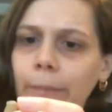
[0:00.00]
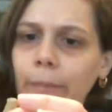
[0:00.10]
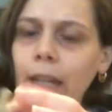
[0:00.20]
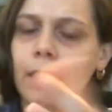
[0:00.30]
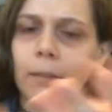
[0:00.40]

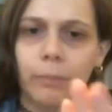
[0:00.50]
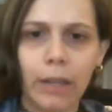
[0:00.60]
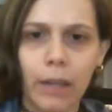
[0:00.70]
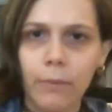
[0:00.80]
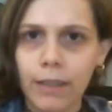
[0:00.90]
I didn't
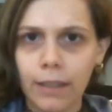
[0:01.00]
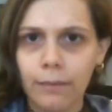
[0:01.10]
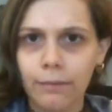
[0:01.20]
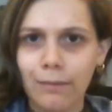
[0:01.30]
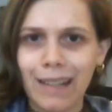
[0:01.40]
play with
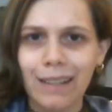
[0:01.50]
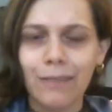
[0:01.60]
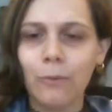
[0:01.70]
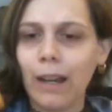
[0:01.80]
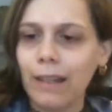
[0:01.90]
it. I
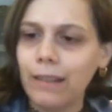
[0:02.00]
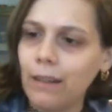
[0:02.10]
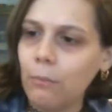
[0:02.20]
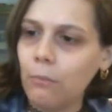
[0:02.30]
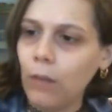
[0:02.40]
didn't wind it
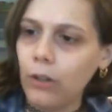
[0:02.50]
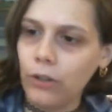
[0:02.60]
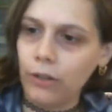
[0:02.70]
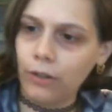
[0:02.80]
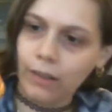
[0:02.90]
up
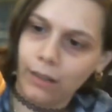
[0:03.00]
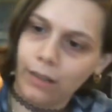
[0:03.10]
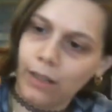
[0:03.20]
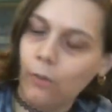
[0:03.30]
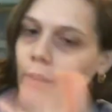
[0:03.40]
much. It's gonna
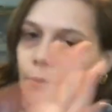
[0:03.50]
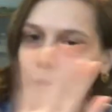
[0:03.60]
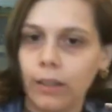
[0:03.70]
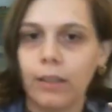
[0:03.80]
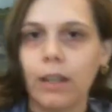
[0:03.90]
take a while
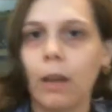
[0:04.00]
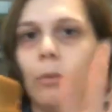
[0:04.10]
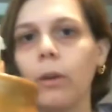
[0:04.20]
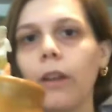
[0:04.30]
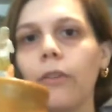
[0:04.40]
for it to stop,
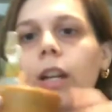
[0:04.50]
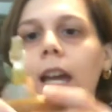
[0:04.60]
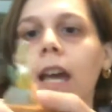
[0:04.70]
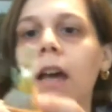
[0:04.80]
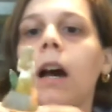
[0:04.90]
but whatever.
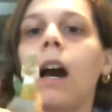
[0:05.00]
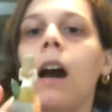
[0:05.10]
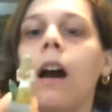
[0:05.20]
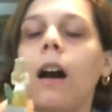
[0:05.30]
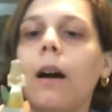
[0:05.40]

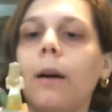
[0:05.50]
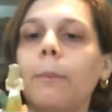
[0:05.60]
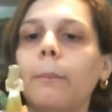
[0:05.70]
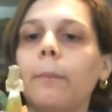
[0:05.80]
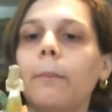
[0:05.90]

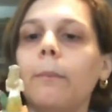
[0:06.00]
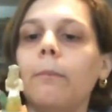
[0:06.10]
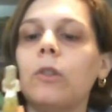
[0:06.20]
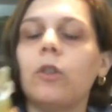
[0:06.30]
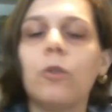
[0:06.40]

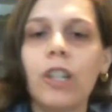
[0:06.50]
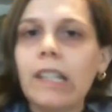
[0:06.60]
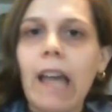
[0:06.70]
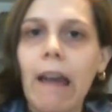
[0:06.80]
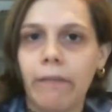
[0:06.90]
So it
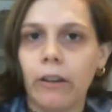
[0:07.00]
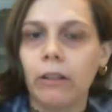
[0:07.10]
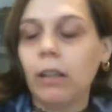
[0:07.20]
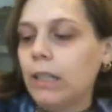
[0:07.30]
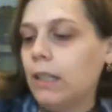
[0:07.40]
just sat there
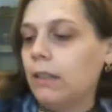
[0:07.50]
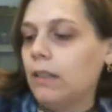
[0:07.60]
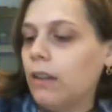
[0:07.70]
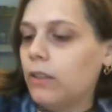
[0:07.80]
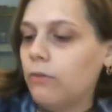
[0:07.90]
collecting
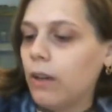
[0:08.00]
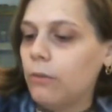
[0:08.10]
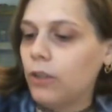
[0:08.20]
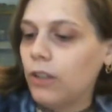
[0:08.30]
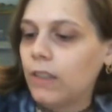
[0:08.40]
dust, right? It
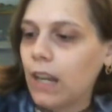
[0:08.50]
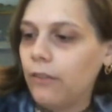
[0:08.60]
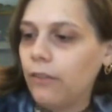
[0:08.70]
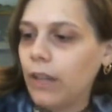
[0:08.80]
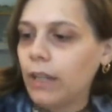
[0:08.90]
was just kind
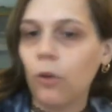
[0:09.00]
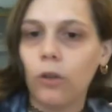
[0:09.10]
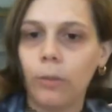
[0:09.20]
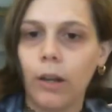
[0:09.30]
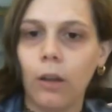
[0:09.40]
of like an
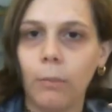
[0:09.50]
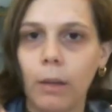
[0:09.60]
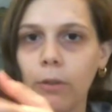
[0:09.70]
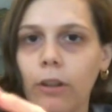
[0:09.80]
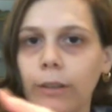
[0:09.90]
ornament on my
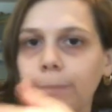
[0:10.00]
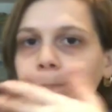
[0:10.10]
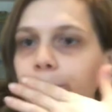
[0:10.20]
bureau.